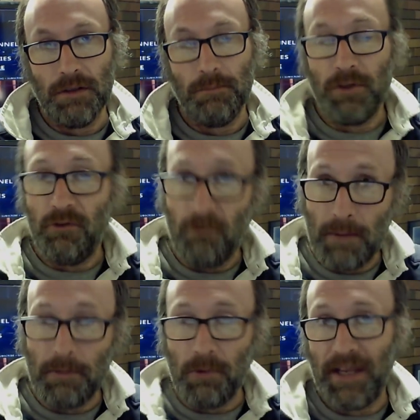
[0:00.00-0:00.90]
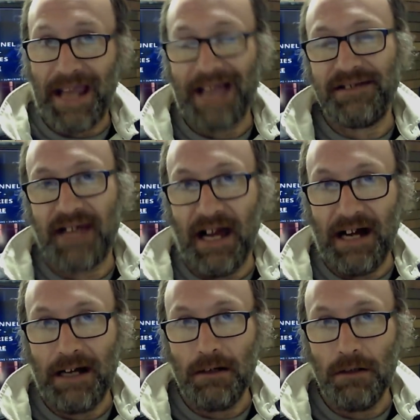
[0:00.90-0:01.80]
But you remember, with a gas
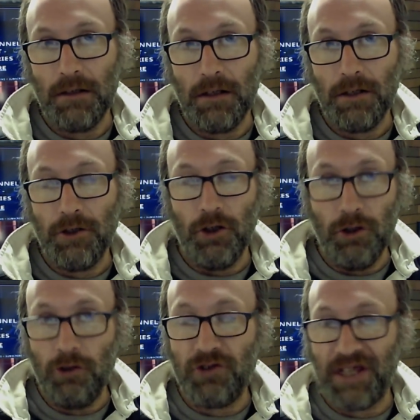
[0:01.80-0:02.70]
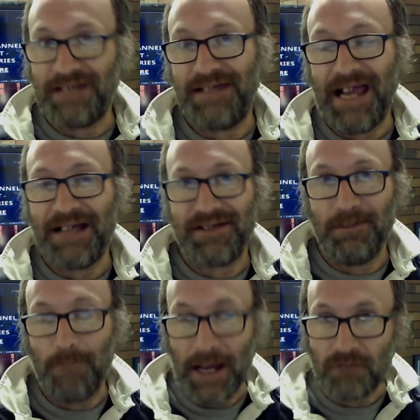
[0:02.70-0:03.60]
car, you use less gas
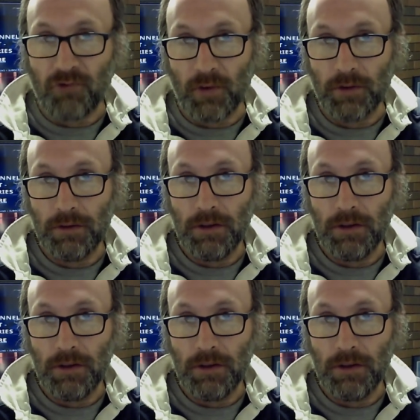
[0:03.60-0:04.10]
than petrol.